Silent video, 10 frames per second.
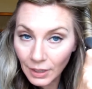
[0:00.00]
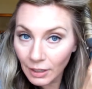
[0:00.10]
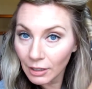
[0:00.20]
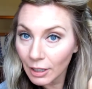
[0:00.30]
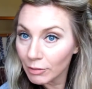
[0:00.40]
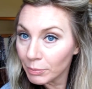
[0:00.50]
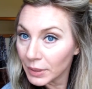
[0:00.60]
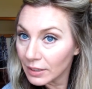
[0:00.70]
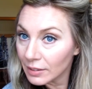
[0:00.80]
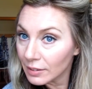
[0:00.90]
glove
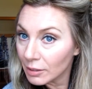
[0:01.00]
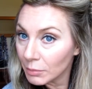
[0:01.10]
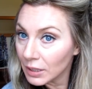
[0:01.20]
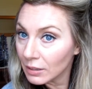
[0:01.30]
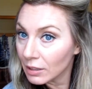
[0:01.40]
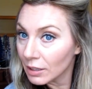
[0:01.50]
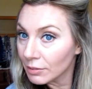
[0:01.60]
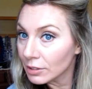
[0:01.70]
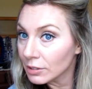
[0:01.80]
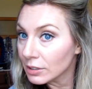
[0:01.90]
because to me
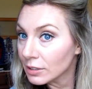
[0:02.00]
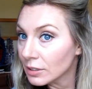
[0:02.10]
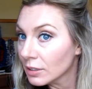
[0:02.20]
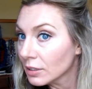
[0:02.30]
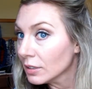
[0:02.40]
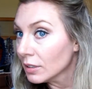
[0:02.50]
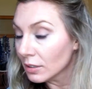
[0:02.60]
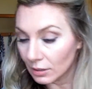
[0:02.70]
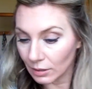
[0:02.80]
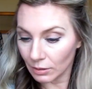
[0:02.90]
gloves are just
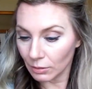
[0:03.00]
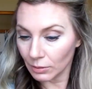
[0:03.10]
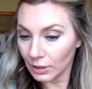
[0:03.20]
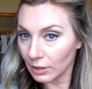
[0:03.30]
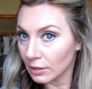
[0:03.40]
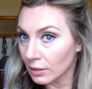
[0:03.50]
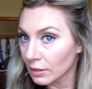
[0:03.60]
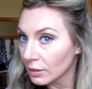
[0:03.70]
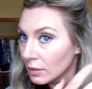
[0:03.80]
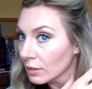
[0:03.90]
annoying. That
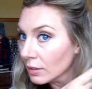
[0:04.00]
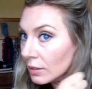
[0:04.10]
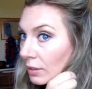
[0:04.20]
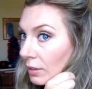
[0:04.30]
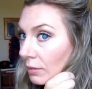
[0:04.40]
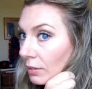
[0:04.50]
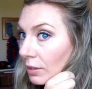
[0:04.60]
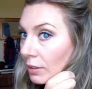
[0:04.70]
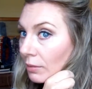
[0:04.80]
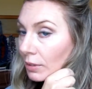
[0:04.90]
was a
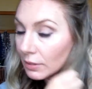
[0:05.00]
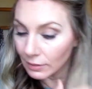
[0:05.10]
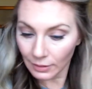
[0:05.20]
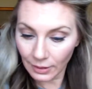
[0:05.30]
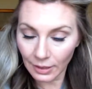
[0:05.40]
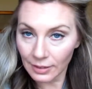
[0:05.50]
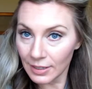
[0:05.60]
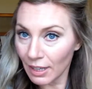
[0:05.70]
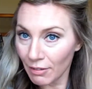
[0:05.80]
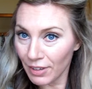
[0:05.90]
good one. See that?
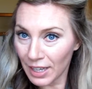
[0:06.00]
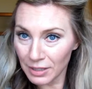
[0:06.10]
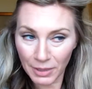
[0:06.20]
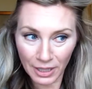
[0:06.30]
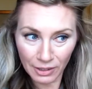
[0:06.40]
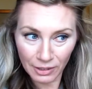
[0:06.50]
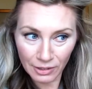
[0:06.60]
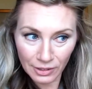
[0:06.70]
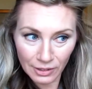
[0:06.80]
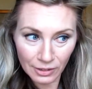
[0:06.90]
See how fast my hair
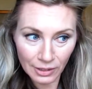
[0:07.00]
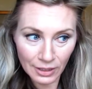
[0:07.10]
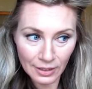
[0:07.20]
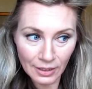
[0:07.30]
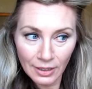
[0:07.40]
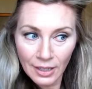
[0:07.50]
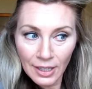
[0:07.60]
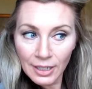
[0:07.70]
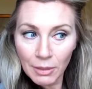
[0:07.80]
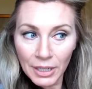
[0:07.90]
curls? It's crazy.
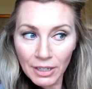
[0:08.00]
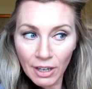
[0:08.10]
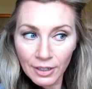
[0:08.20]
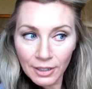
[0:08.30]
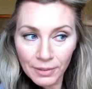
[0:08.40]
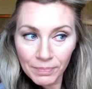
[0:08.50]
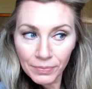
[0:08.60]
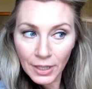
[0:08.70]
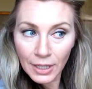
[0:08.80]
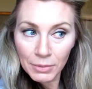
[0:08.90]
Now my daughter,
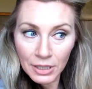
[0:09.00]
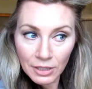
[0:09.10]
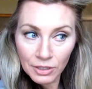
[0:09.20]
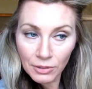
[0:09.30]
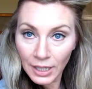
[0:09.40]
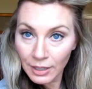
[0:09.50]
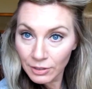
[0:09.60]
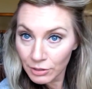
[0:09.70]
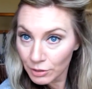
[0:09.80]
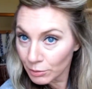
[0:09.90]
I am going to do a hair
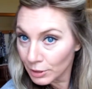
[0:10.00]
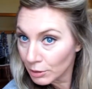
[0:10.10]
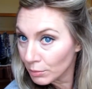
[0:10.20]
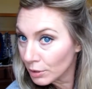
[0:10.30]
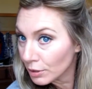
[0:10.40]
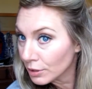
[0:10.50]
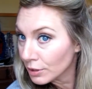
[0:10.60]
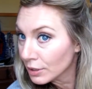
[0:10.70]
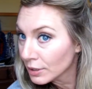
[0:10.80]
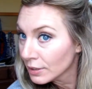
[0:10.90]
tutorial with
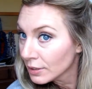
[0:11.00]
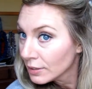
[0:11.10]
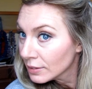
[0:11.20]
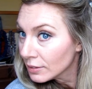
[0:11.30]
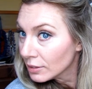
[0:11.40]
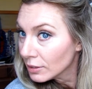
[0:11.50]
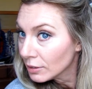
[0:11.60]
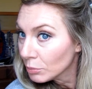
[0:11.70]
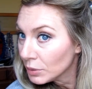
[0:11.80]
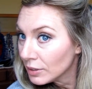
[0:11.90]
her. Just a
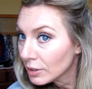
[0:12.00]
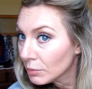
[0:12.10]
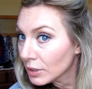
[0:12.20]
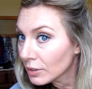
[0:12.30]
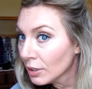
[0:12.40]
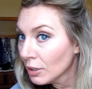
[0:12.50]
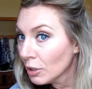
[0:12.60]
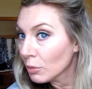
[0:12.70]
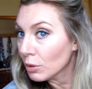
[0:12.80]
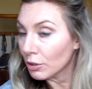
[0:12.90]
little piece I missed.
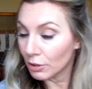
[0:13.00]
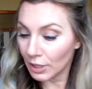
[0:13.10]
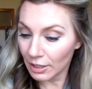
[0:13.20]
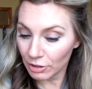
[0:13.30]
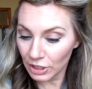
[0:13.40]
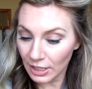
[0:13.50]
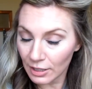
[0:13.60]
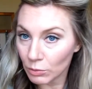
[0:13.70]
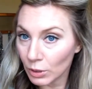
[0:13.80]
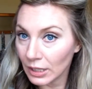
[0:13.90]
With her hair, she
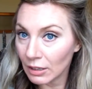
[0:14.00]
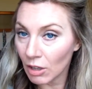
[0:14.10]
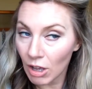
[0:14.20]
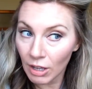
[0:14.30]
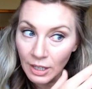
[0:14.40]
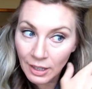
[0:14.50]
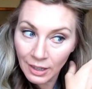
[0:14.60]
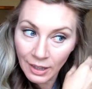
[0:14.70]
has really long,